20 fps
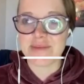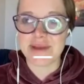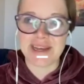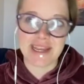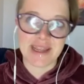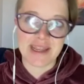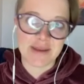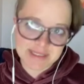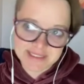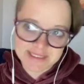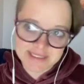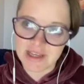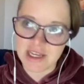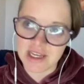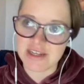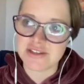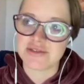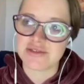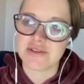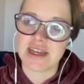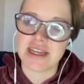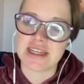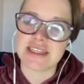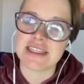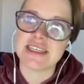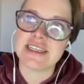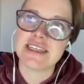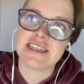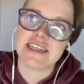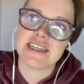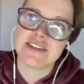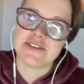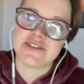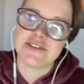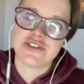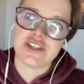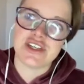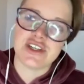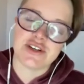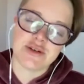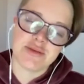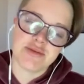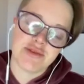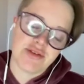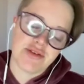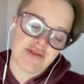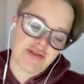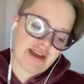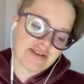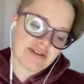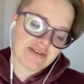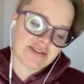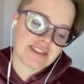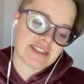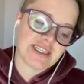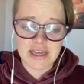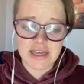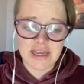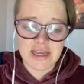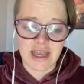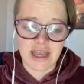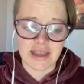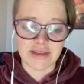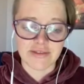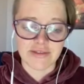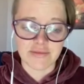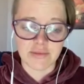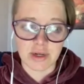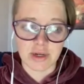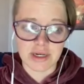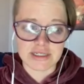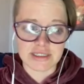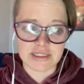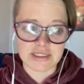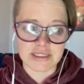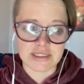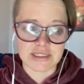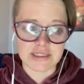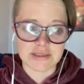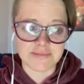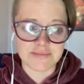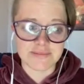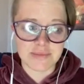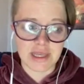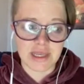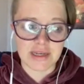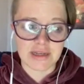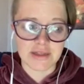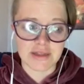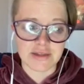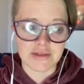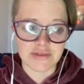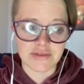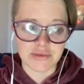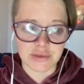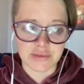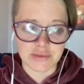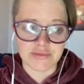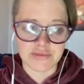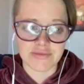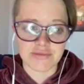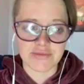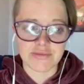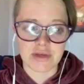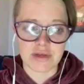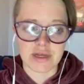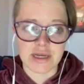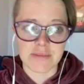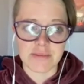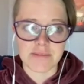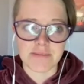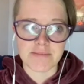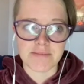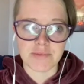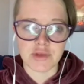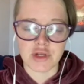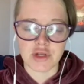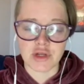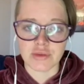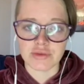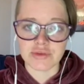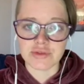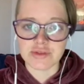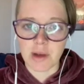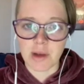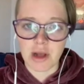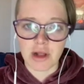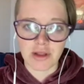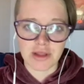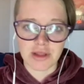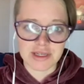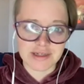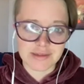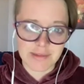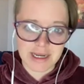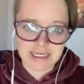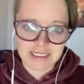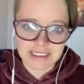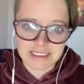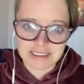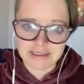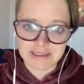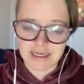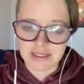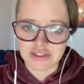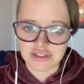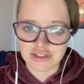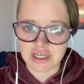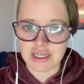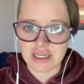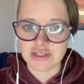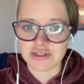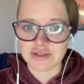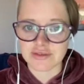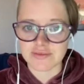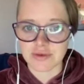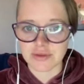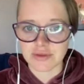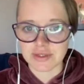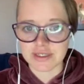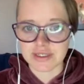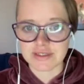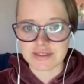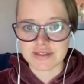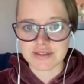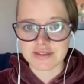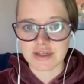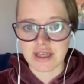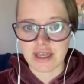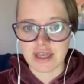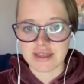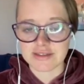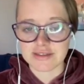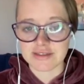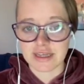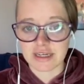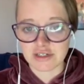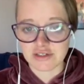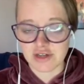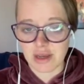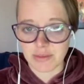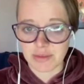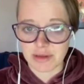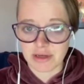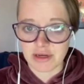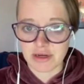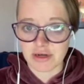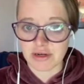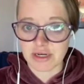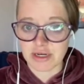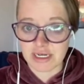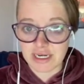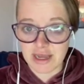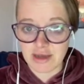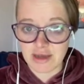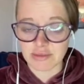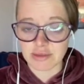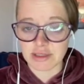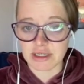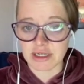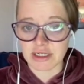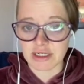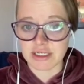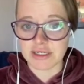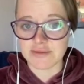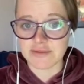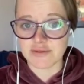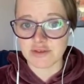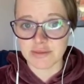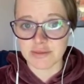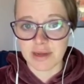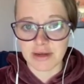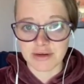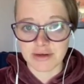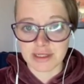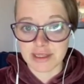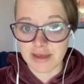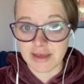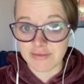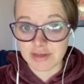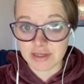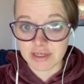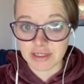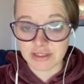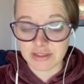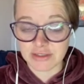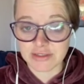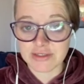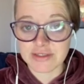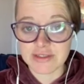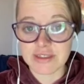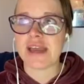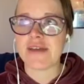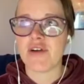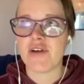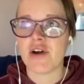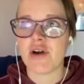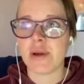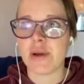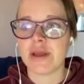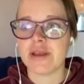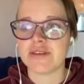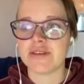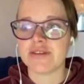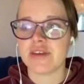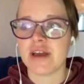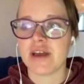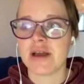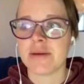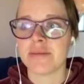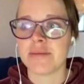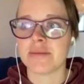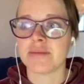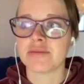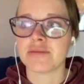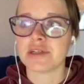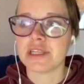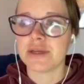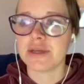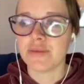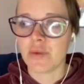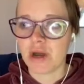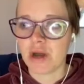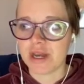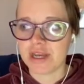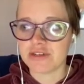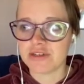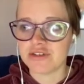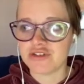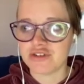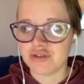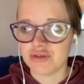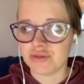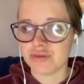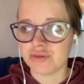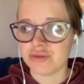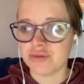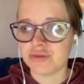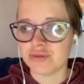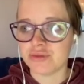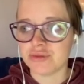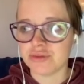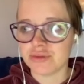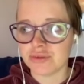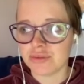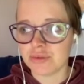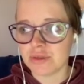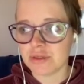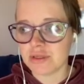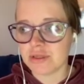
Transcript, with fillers: My name is Hunter Riley, and I use she/her pronouns. I've worked at a at a sort of um, you know small independent education focused uh, sex shop here in Albuquerque for about eleven years. I've always um, really wanted to,